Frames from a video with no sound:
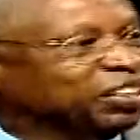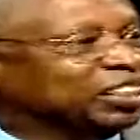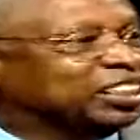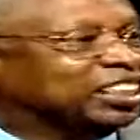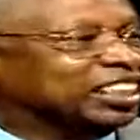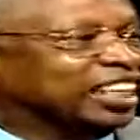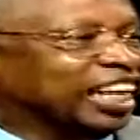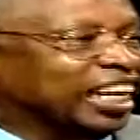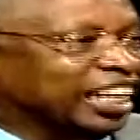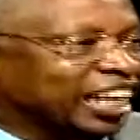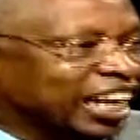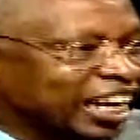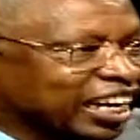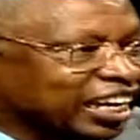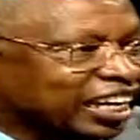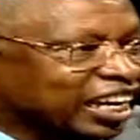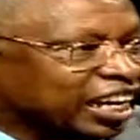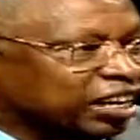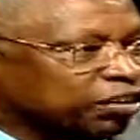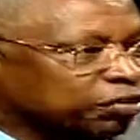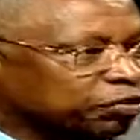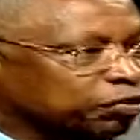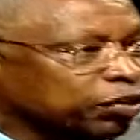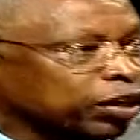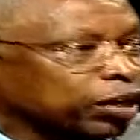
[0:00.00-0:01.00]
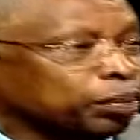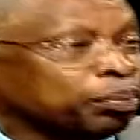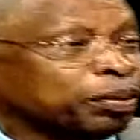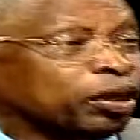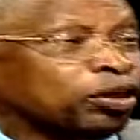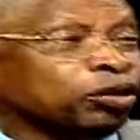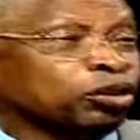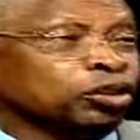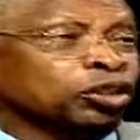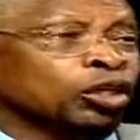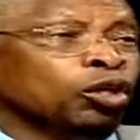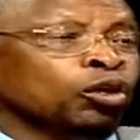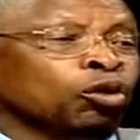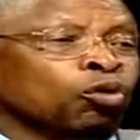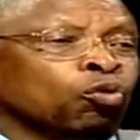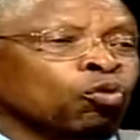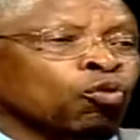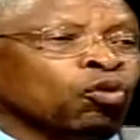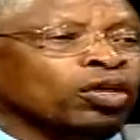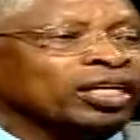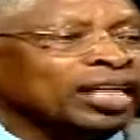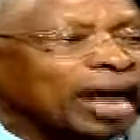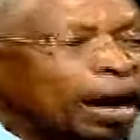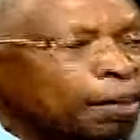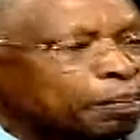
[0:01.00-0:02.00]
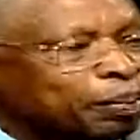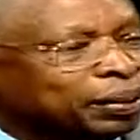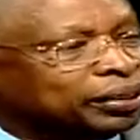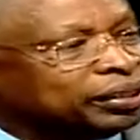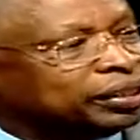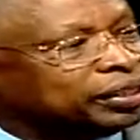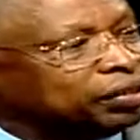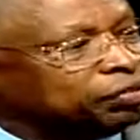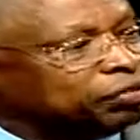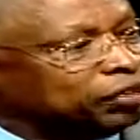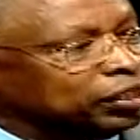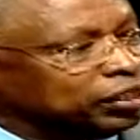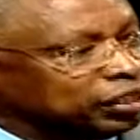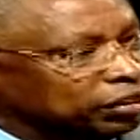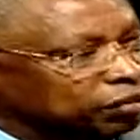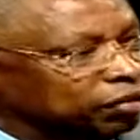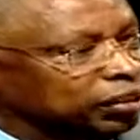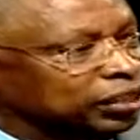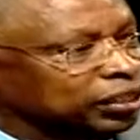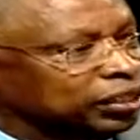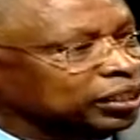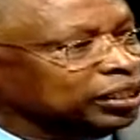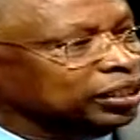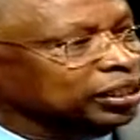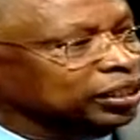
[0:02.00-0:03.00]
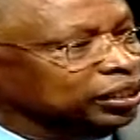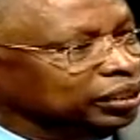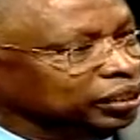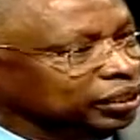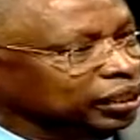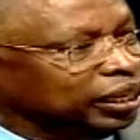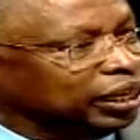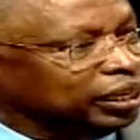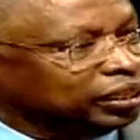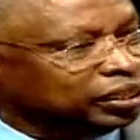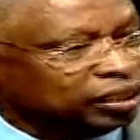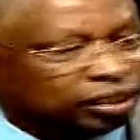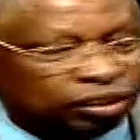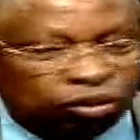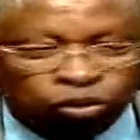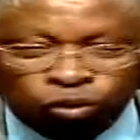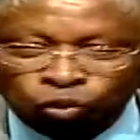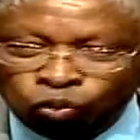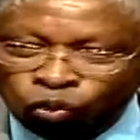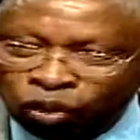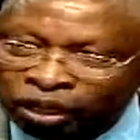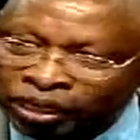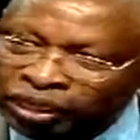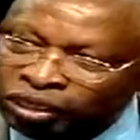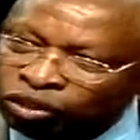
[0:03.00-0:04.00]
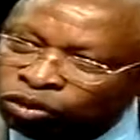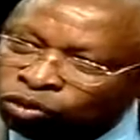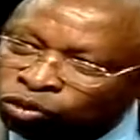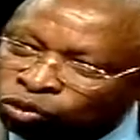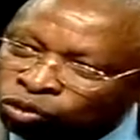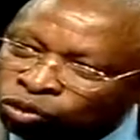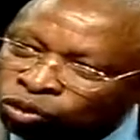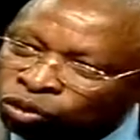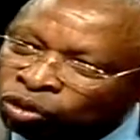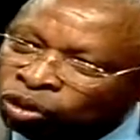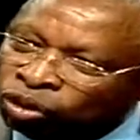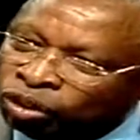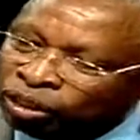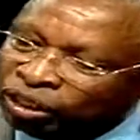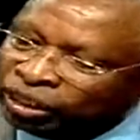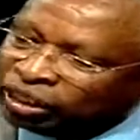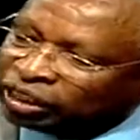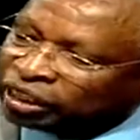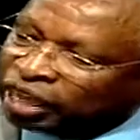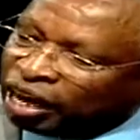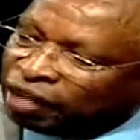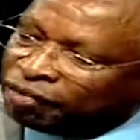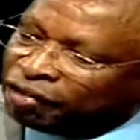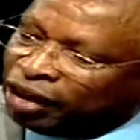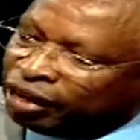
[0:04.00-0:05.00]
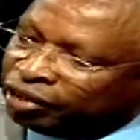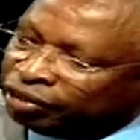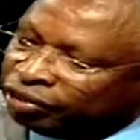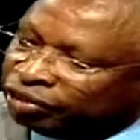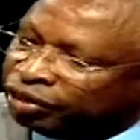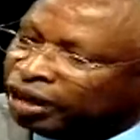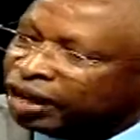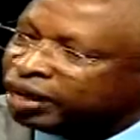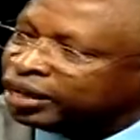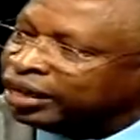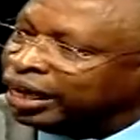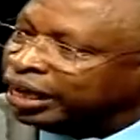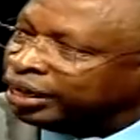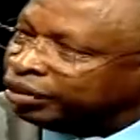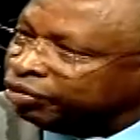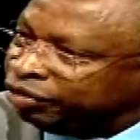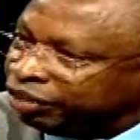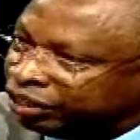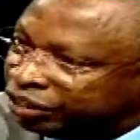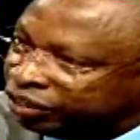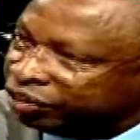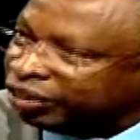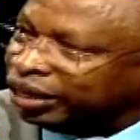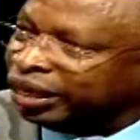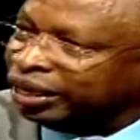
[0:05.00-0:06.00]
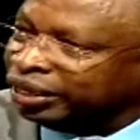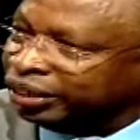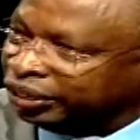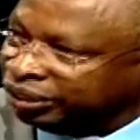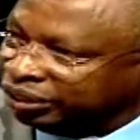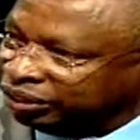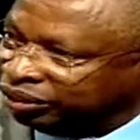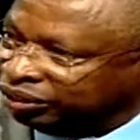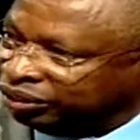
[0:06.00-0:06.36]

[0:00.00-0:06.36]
it's generic and fake, because what happens after 17 years, when you discover a drug like Hepatitis,